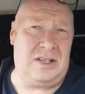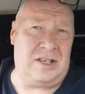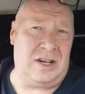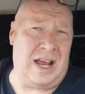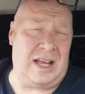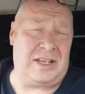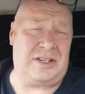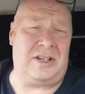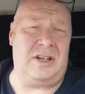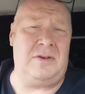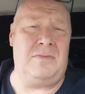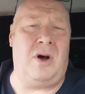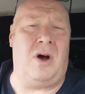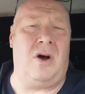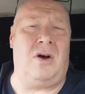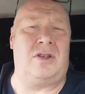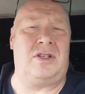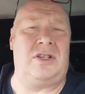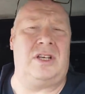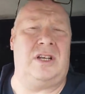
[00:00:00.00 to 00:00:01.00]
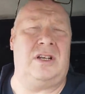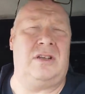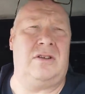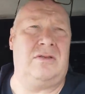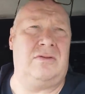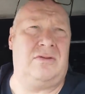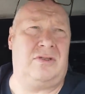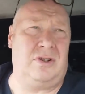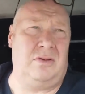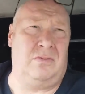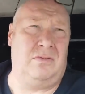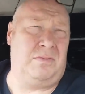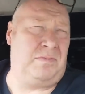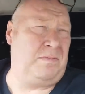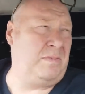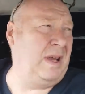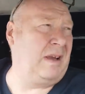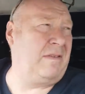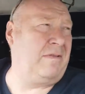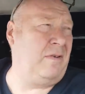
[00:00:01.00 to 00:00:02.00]
is an Aston Martin.
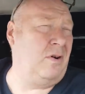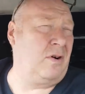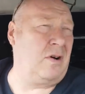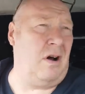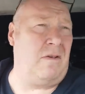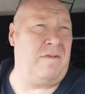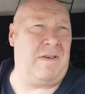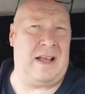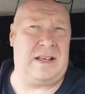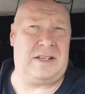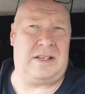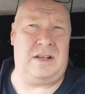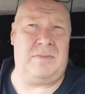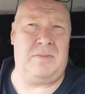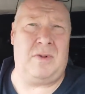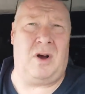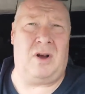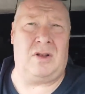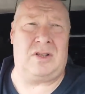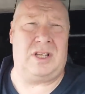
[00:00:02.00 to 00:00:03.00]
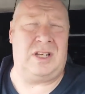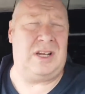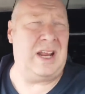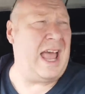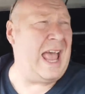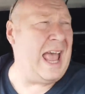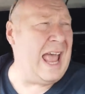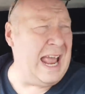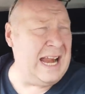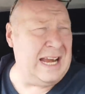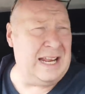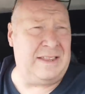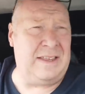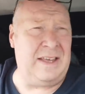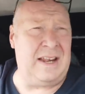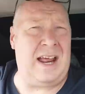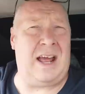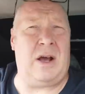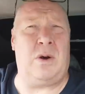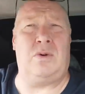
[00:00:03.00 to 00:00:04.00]
Some big fuck off Aston Martin.
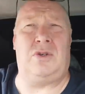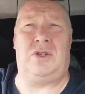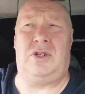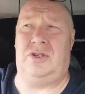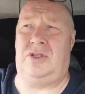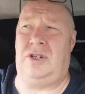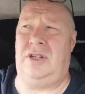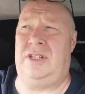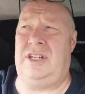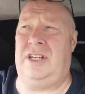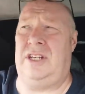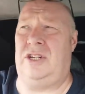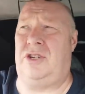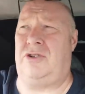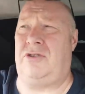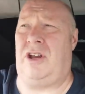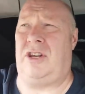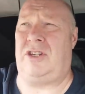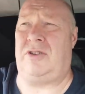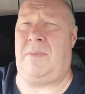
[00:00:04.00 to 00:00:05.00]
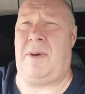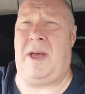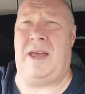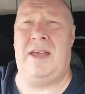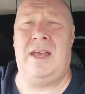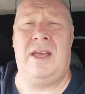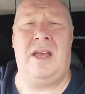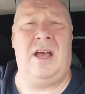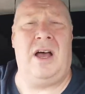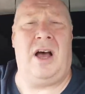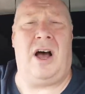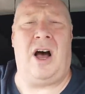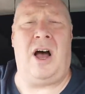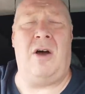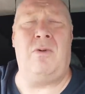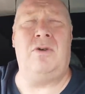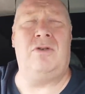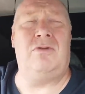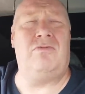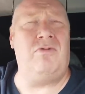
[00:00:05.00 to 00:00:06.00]
Anything else doesn't interest me.
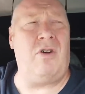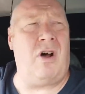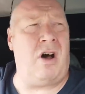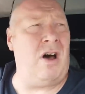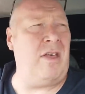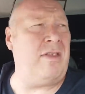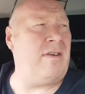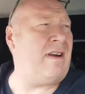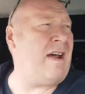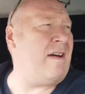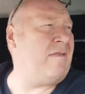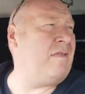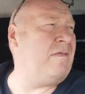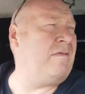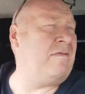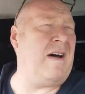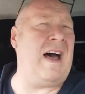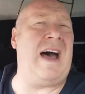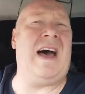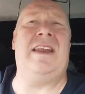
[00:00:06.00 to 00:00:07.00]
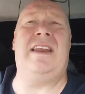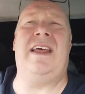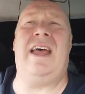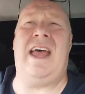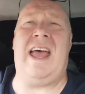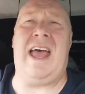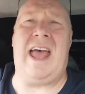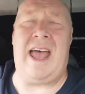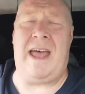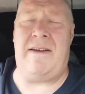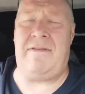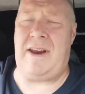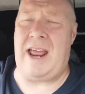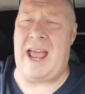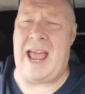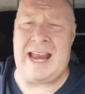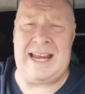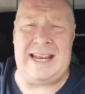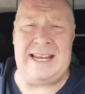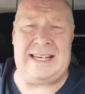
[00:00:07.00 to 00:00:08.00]
I would rather have a van
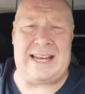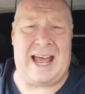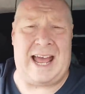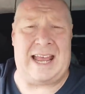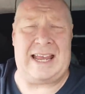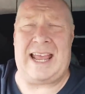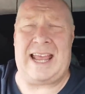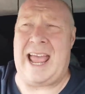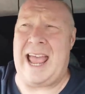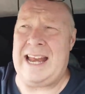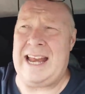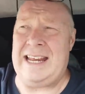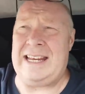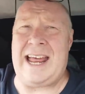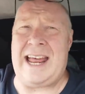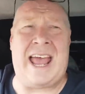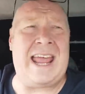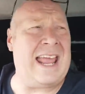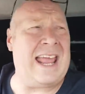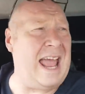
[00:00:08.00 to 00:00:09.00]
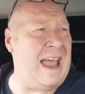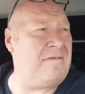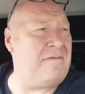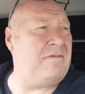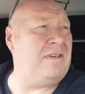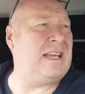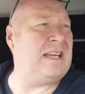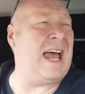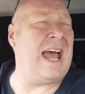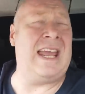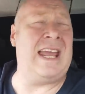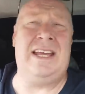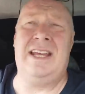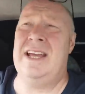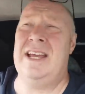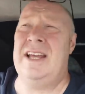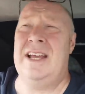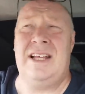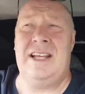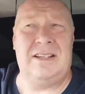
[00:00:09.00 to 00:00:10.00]
every, any day. Any day, every
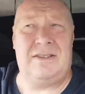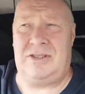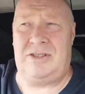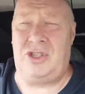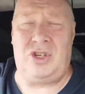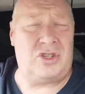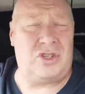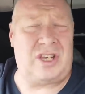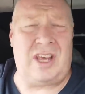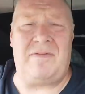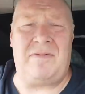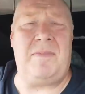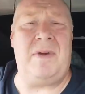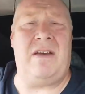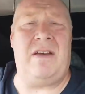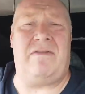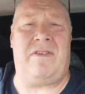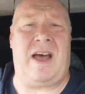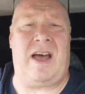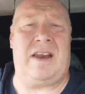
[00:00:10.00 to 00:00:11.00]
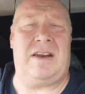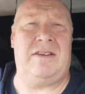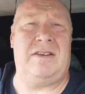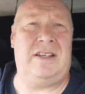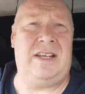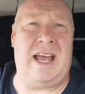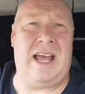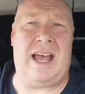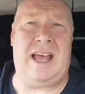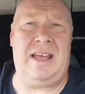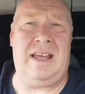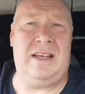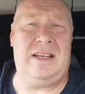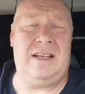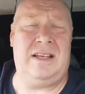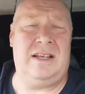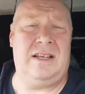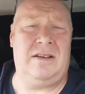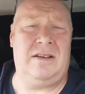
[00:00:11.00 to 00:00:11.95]
day. Just give me a van, yeah?